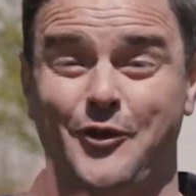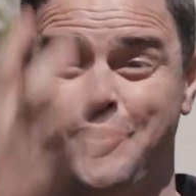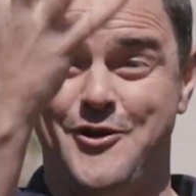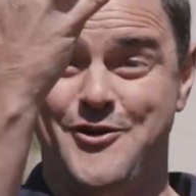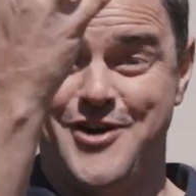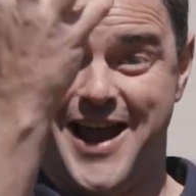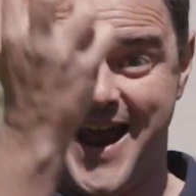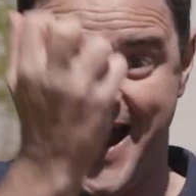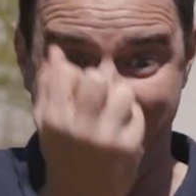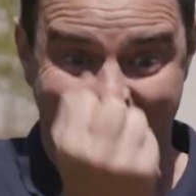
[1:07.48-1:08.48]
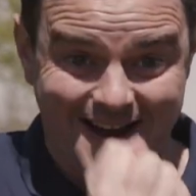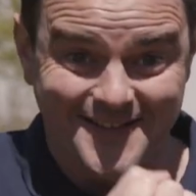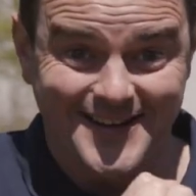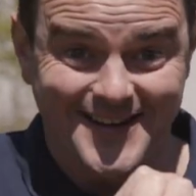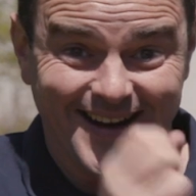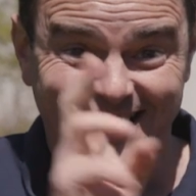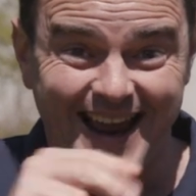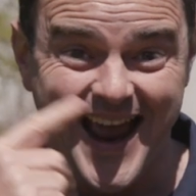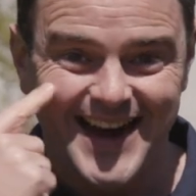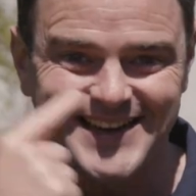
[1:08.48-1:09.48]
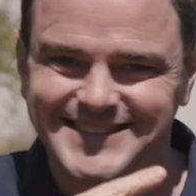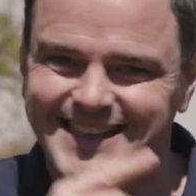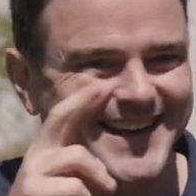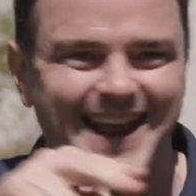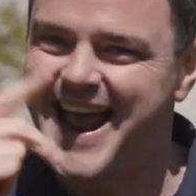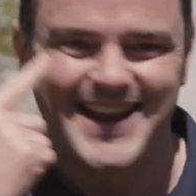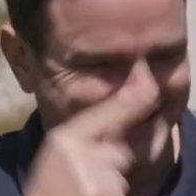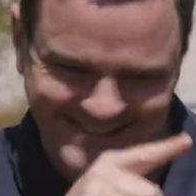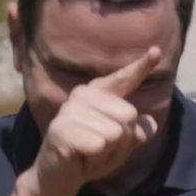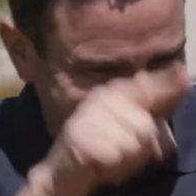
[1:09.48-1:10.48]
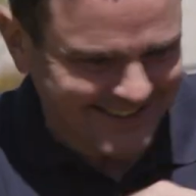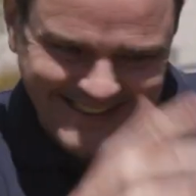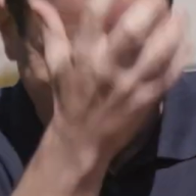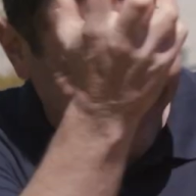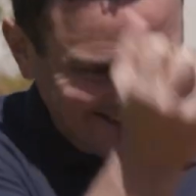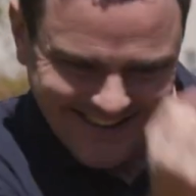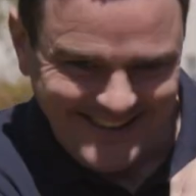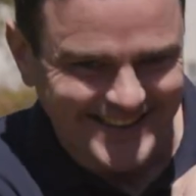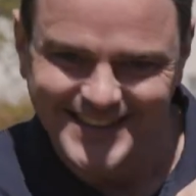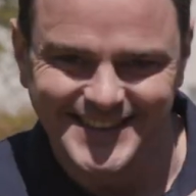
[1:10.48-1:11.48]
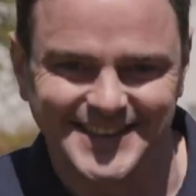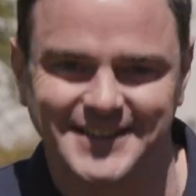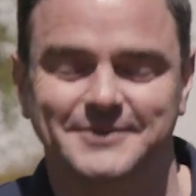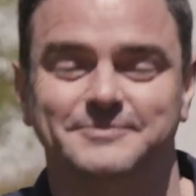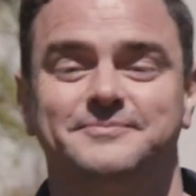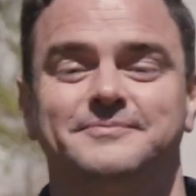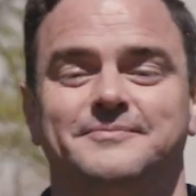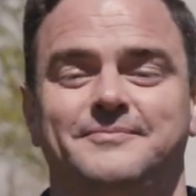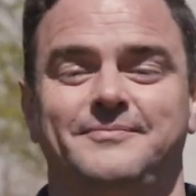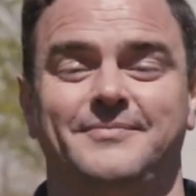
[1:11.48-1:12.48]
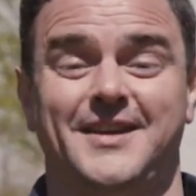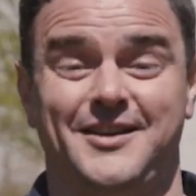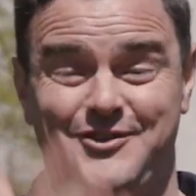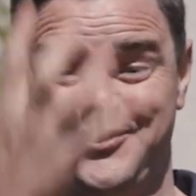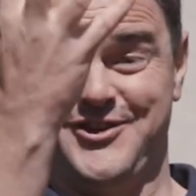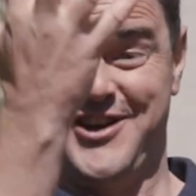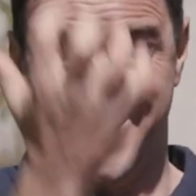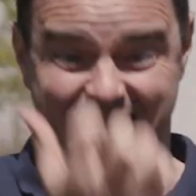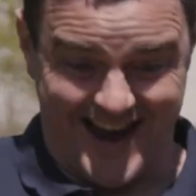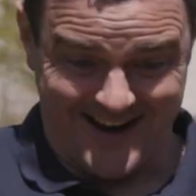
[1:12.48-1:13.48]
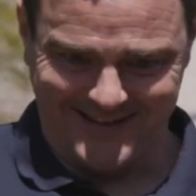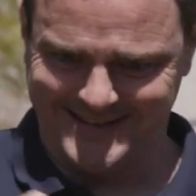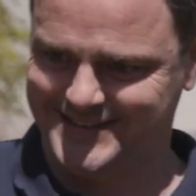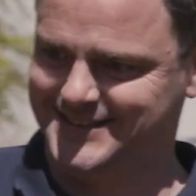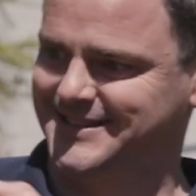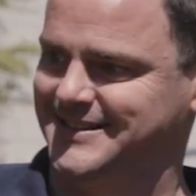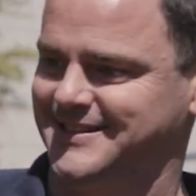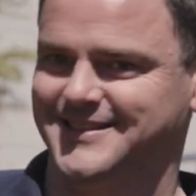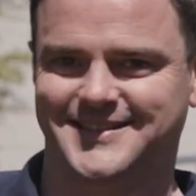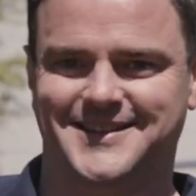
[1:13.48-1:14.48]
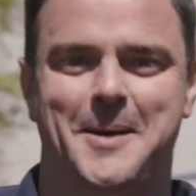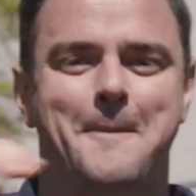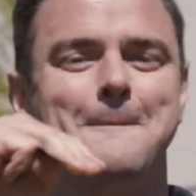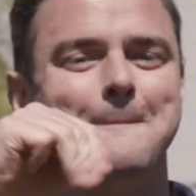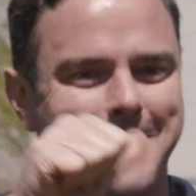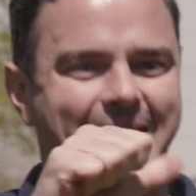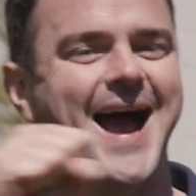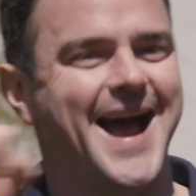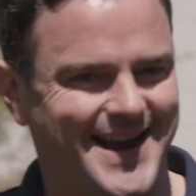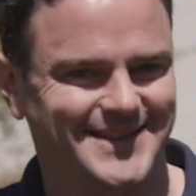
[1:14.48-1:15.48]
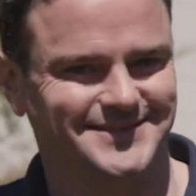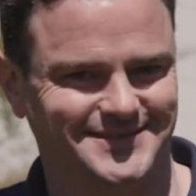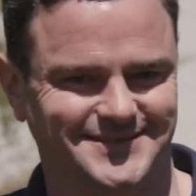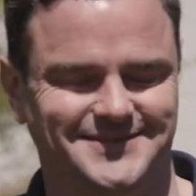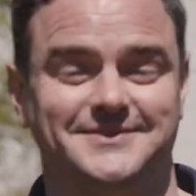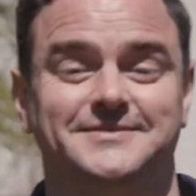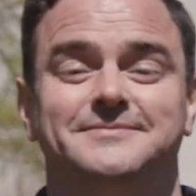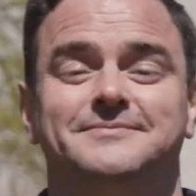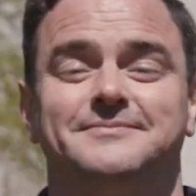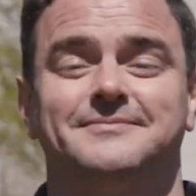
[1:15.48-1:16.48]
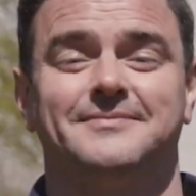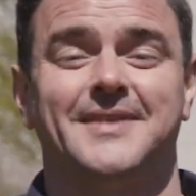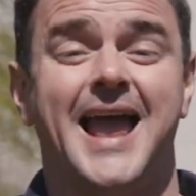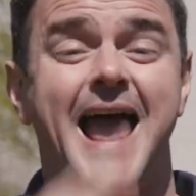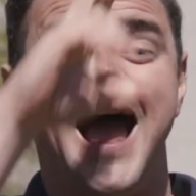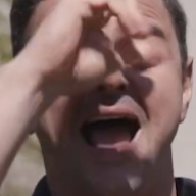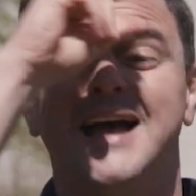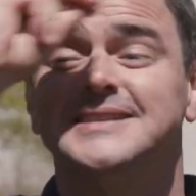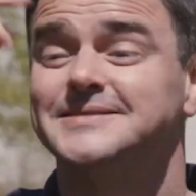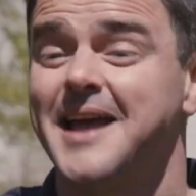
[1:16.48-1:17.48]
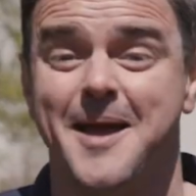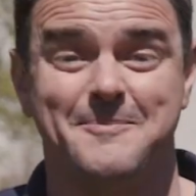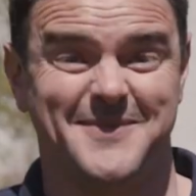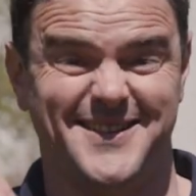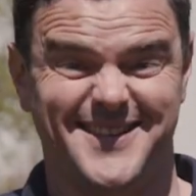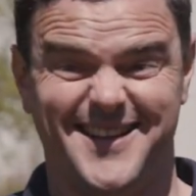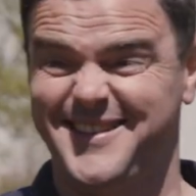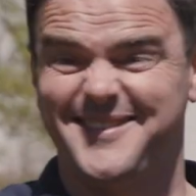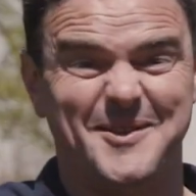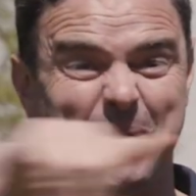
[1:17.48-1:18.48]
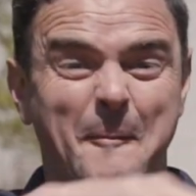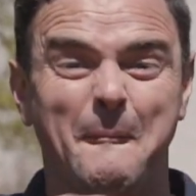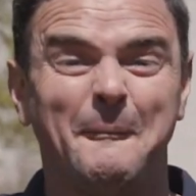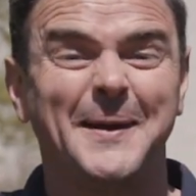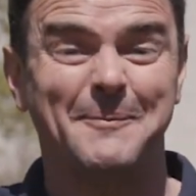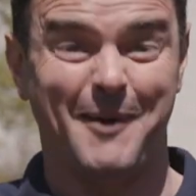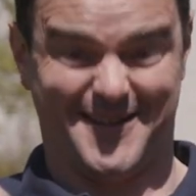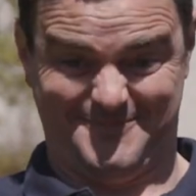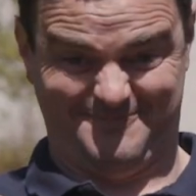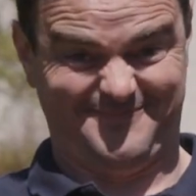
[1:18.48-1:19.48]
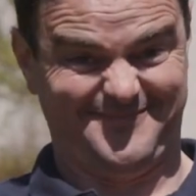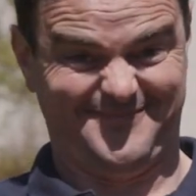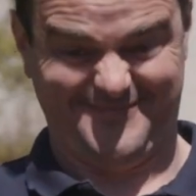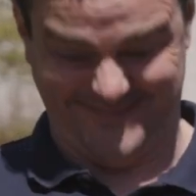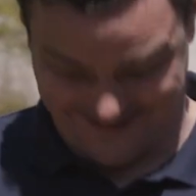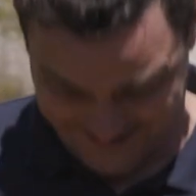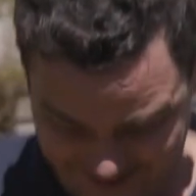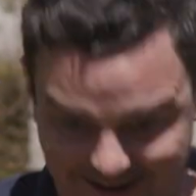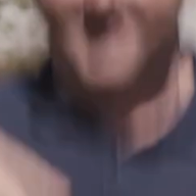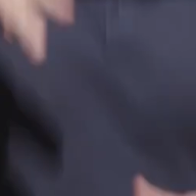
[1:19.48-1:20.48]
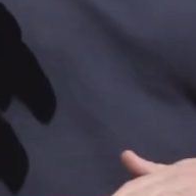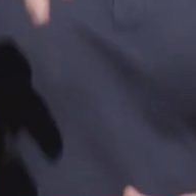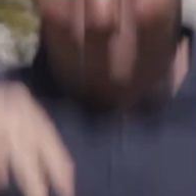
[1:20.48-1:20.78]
Gravity is an invisible force. We can't see it, but it pulls on everything that has mass. For example, that includes people like you and me. When I jump, I don't